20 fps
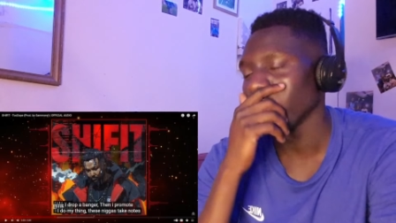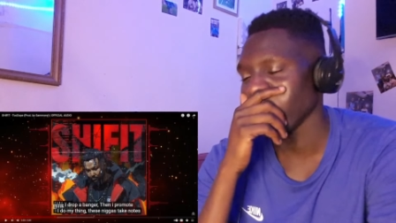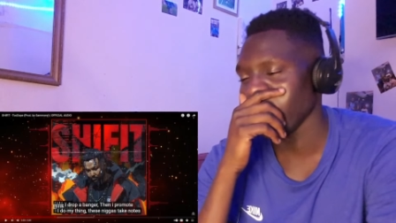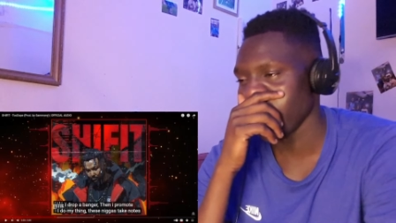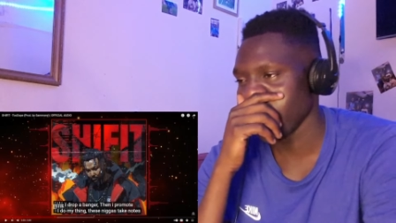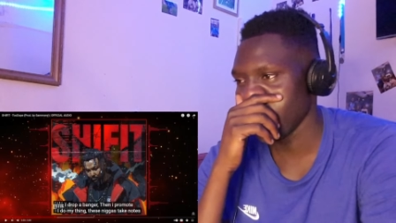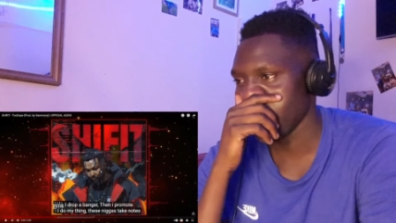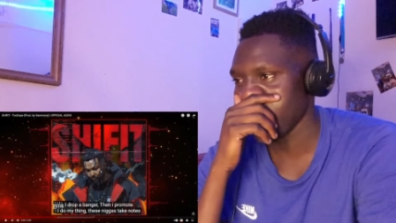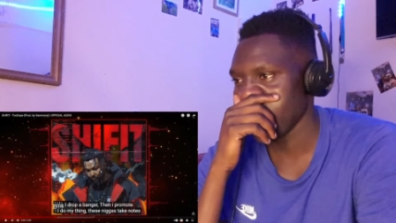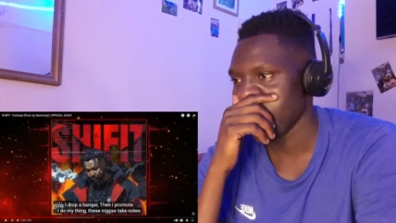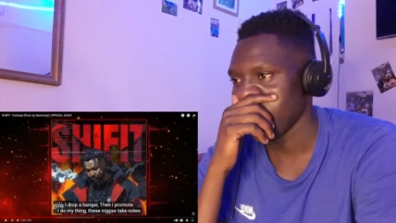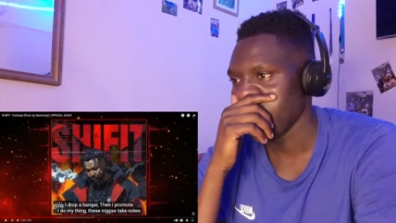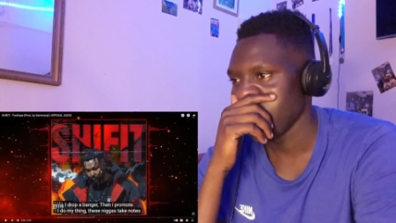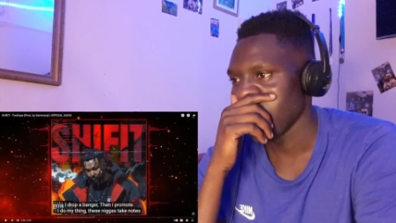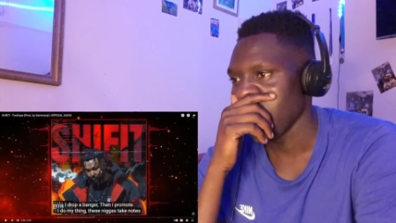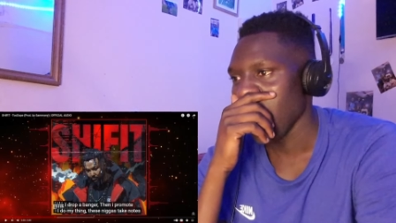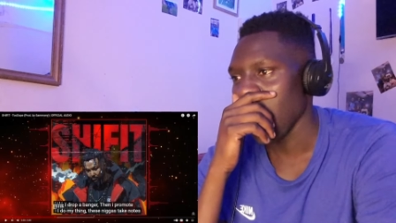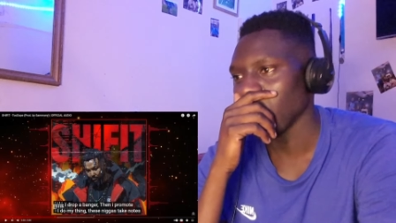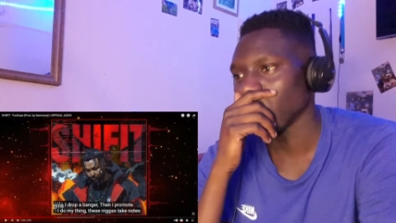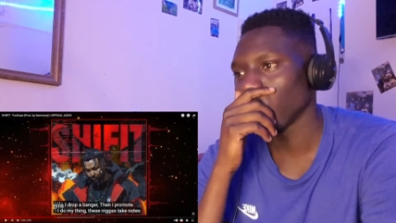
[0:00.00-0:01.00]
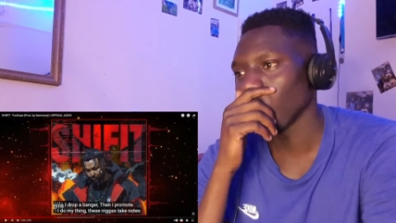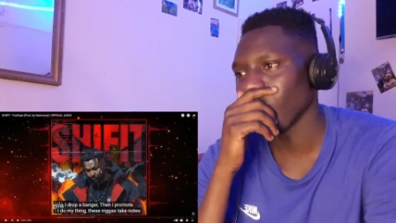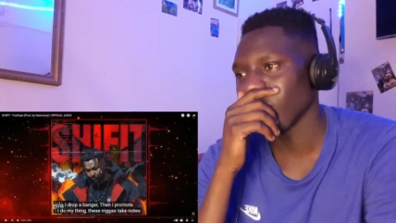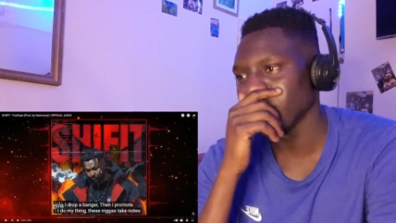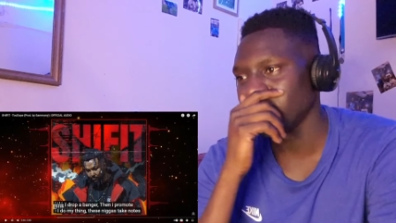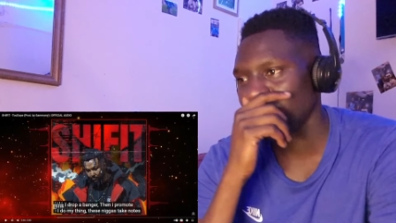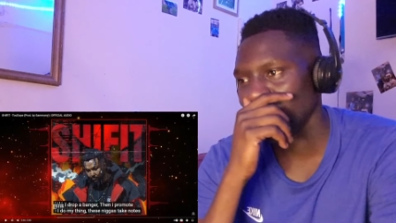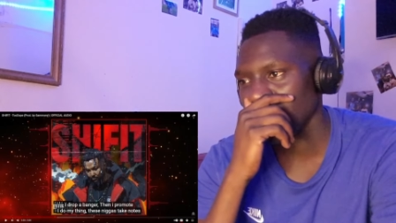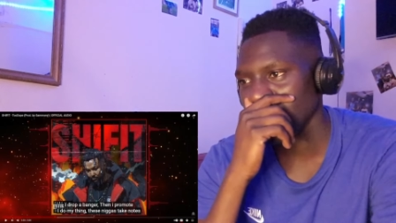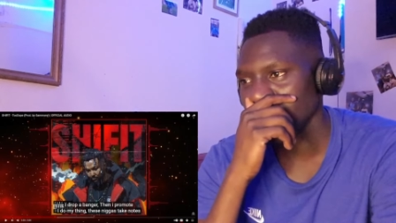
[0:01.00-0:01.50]
Yeah, I do my
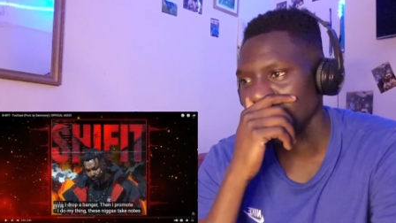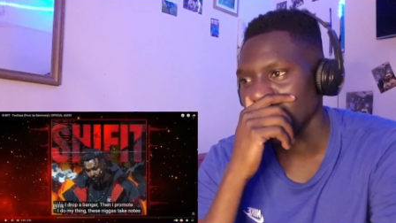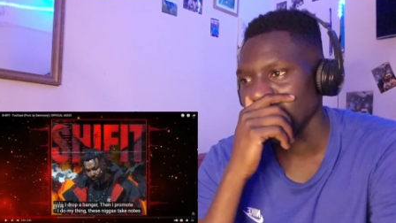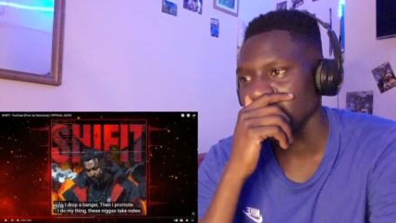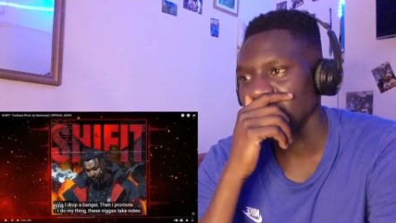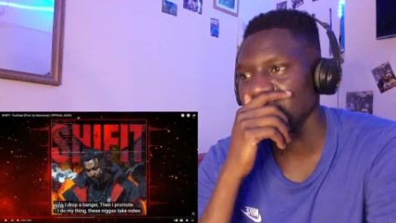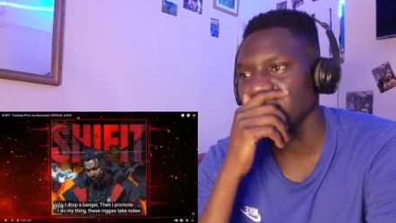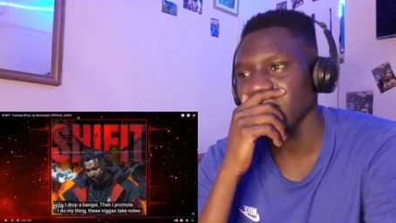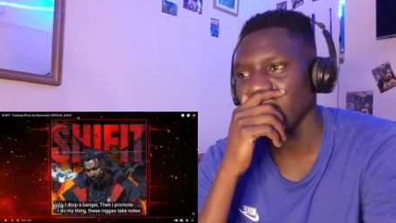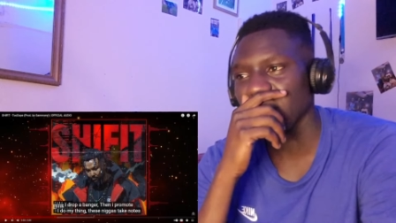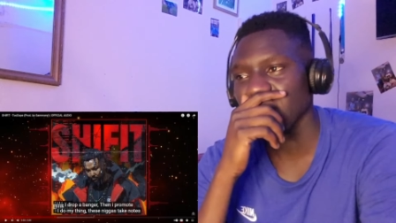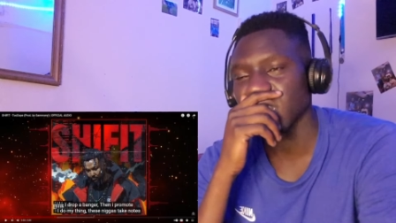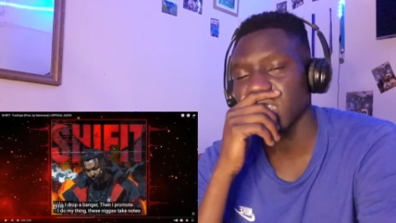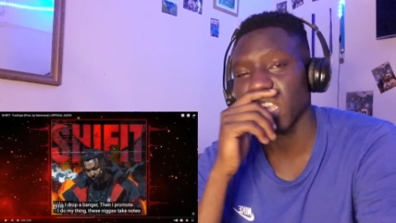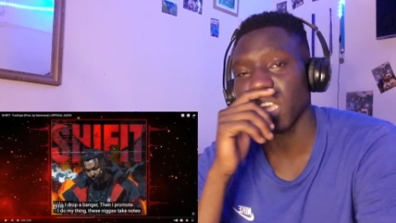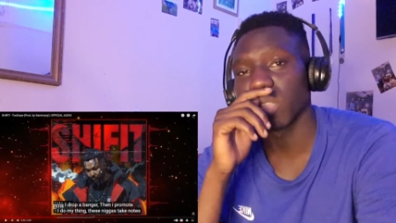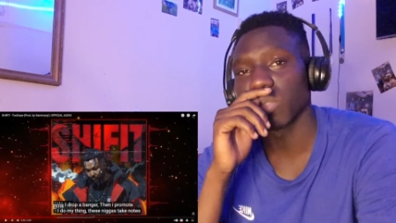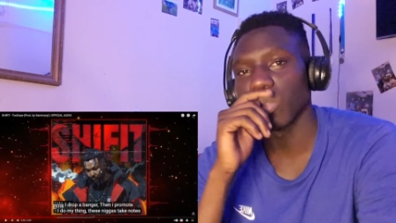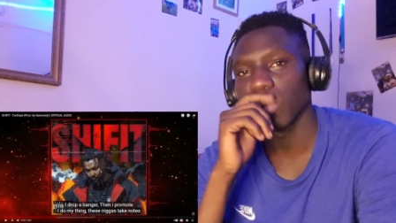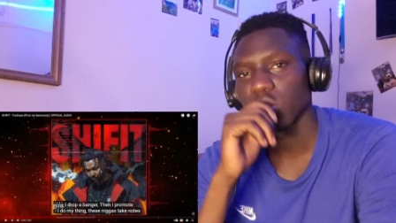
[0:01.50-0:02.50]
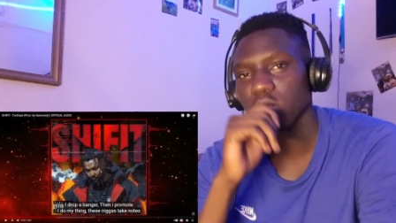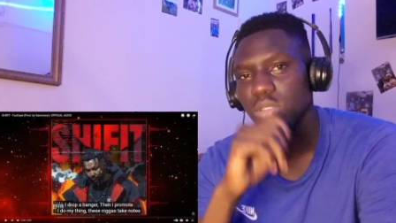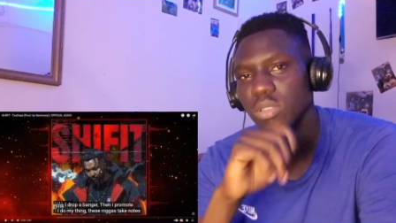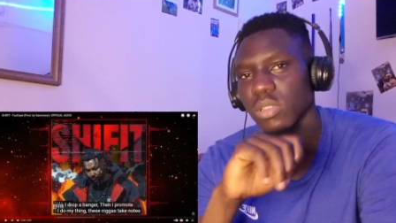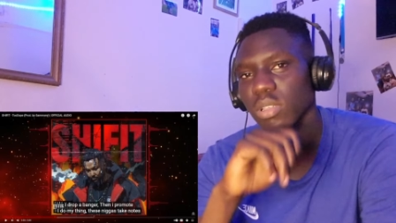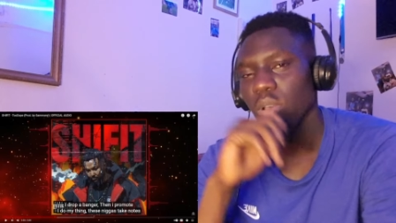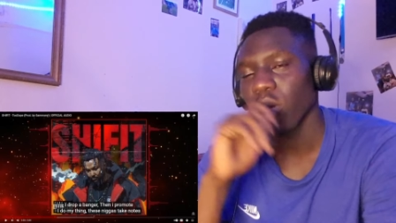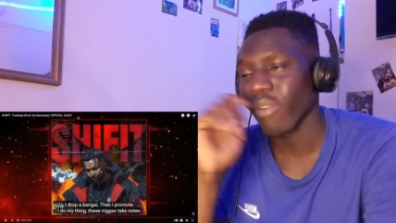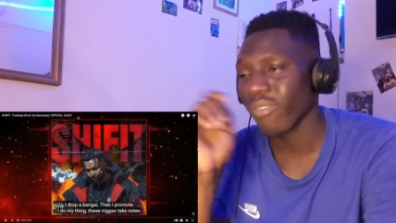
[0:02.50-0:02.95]
thing. These niggas take notes.